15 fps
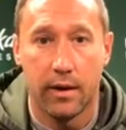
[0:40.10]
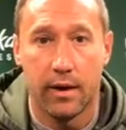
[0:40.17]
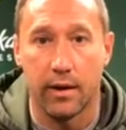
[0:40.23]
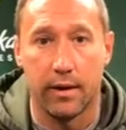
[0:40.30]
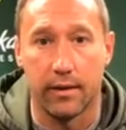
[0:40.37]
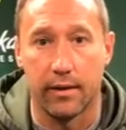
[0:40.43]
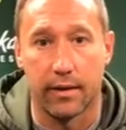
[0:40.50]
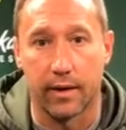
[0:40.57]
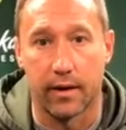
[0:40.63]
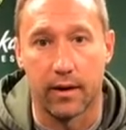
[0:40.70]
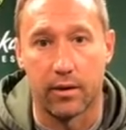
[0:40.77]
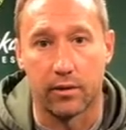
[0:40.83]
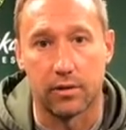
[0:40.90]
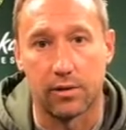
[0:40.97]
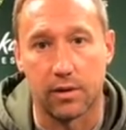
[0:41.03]
anything
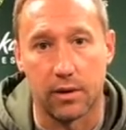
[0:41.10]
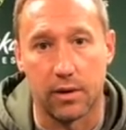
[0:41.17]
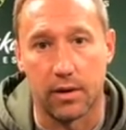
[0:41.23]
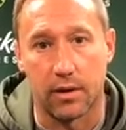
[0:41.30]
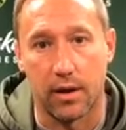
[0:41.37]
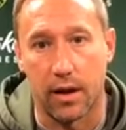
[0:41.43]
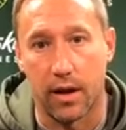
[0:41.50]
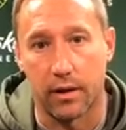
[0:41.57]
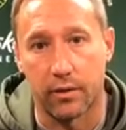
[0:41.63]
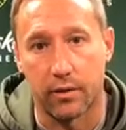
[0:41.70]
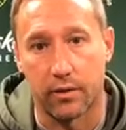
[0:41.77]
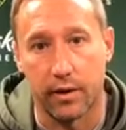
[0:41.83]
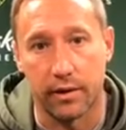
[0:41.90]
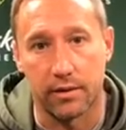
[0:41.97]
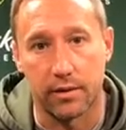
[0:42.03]
else
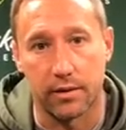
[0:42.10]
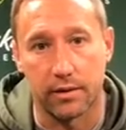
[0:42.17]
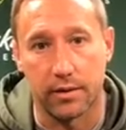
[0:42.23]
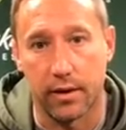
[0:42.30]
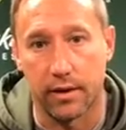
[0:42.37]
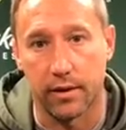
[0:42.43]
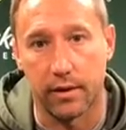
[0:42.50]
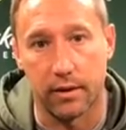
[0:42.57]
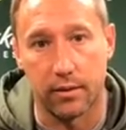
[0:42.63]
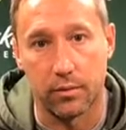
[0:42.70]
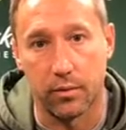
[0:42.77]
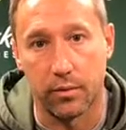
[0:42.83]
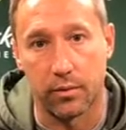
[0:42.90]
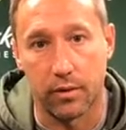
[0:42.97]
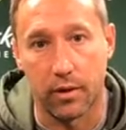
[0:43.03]
concrete to tell you
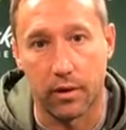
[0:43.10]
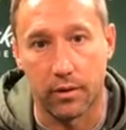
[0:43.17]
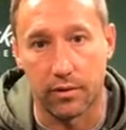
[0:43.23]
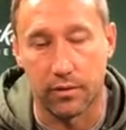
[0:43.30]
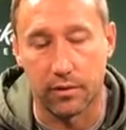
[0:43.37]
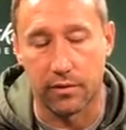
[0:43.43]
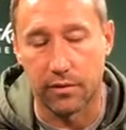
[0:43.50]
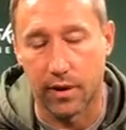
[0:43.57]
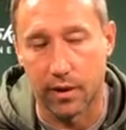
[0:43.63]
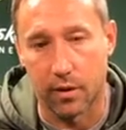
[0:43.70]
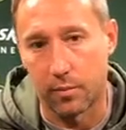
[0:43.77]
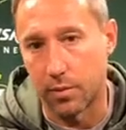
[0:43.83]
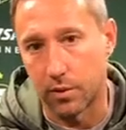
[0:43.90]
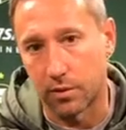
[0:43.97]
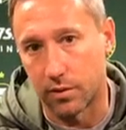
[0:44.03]
with regards to
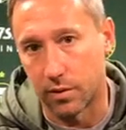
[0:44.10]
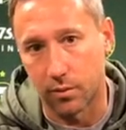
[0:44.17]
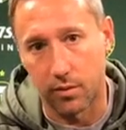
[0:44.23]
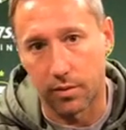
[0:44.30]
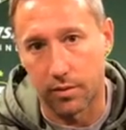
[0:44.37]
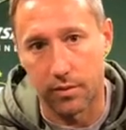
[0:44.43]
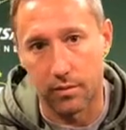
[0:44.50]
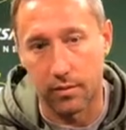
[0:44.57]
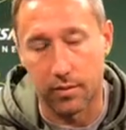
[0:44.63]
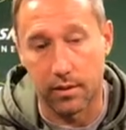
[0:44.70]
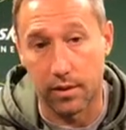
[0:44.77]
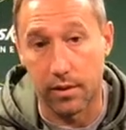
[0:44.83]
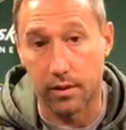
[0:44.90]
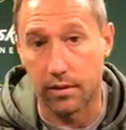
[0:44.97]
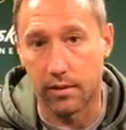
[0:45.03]
availability with
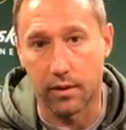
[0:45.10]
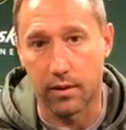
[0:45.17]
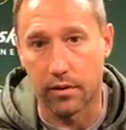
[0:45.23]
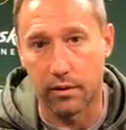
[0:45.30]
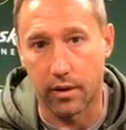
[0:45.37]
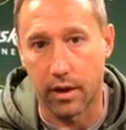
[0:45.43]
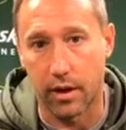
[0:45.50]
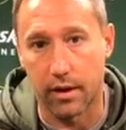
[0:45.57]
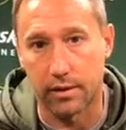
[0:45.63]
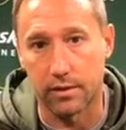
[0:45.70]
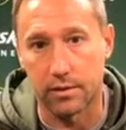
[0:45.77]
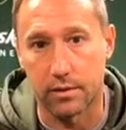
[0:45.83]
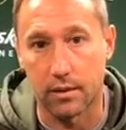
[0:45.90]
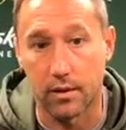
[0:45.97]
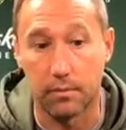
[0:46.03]
any of the other
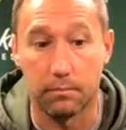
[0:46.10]
guys.